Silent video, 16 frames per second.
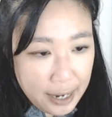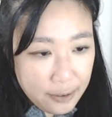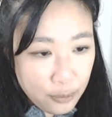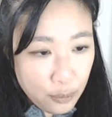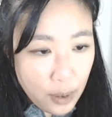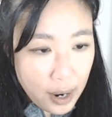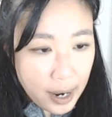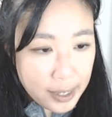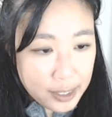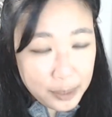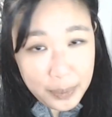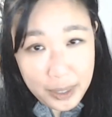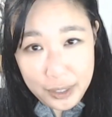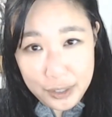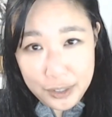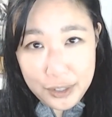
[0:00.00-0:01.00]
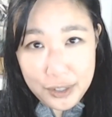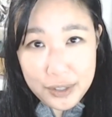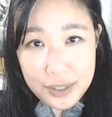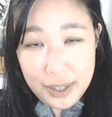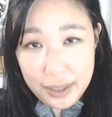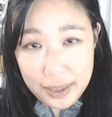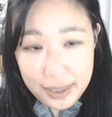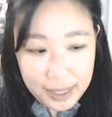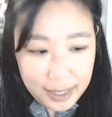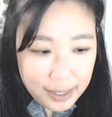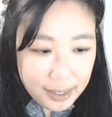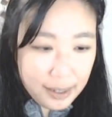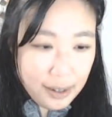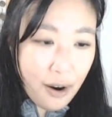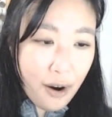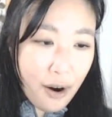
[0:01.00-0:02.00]
Wands pictures
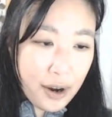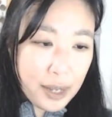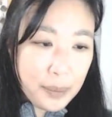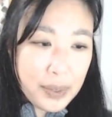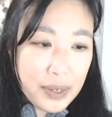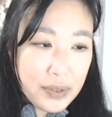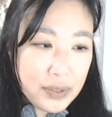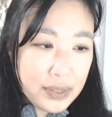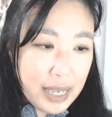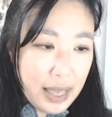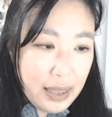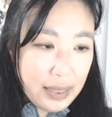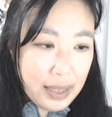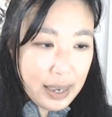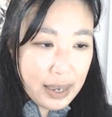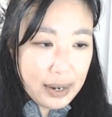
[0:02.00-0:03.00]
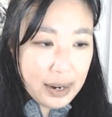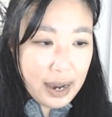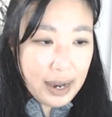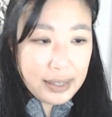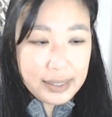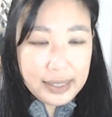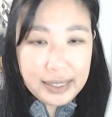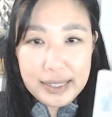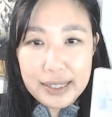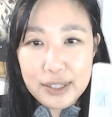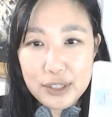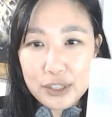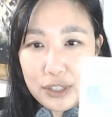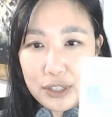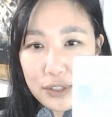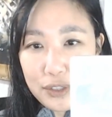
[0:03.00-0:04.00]
Athena, Artemis, and then on the
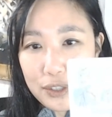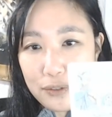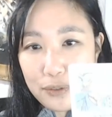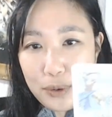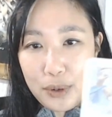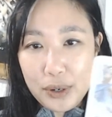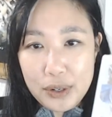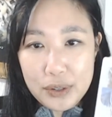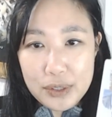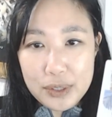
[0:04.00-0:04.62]
aegis, of course,